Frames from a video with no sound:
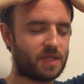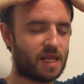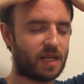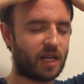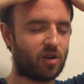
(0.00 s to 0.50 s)

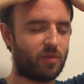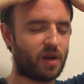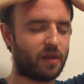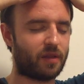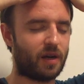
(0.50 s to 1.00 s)
Sending our
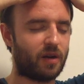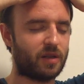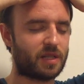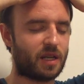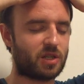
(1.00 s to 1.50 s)
breath and our
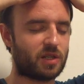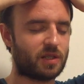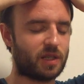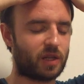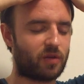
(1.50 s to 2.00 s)

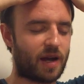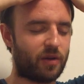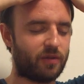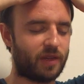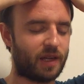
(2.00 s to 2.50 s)
intention to the
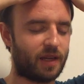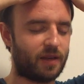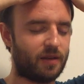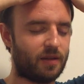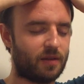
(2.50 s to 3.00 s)
crown of the
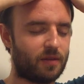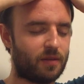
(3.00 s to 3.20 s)
head.